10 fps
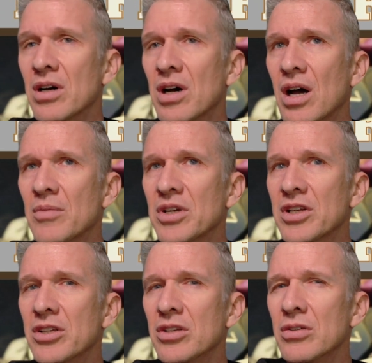
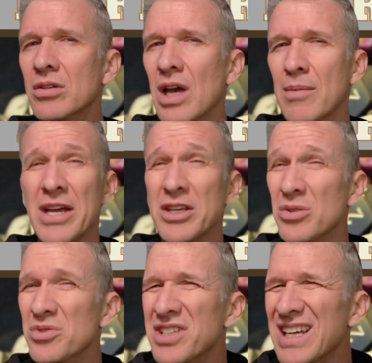am I
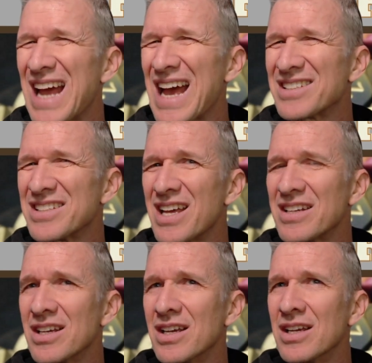using an
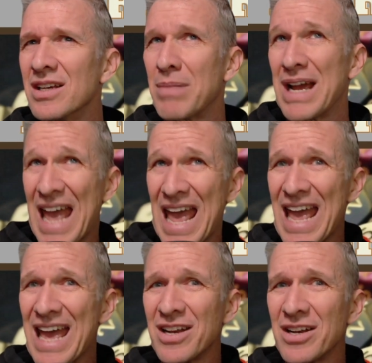asset, my
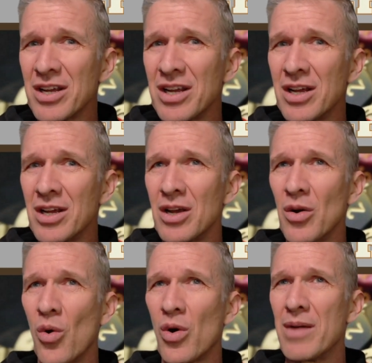hand,
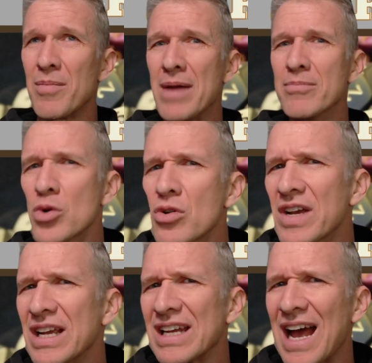or am I
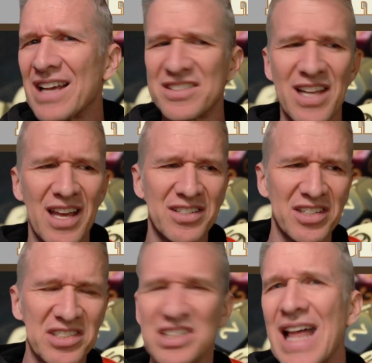moving an asset to
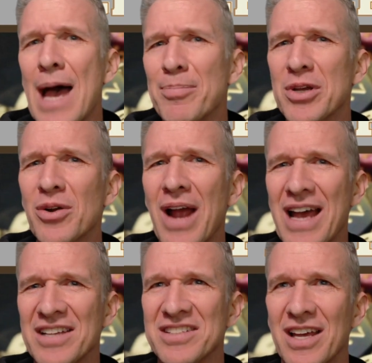slap your
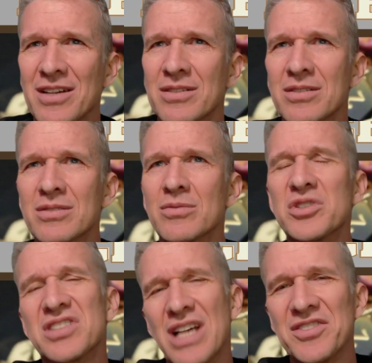asset?
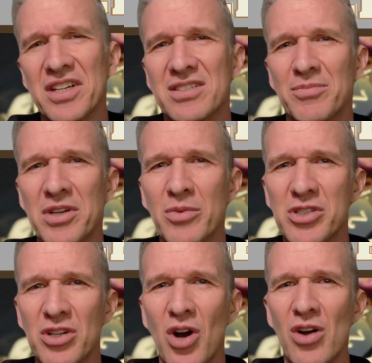Which sounds like something we
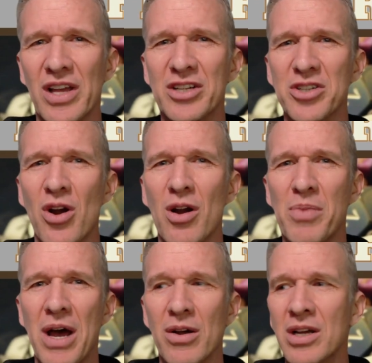should call HR
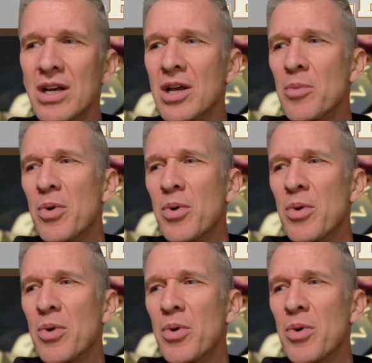about. But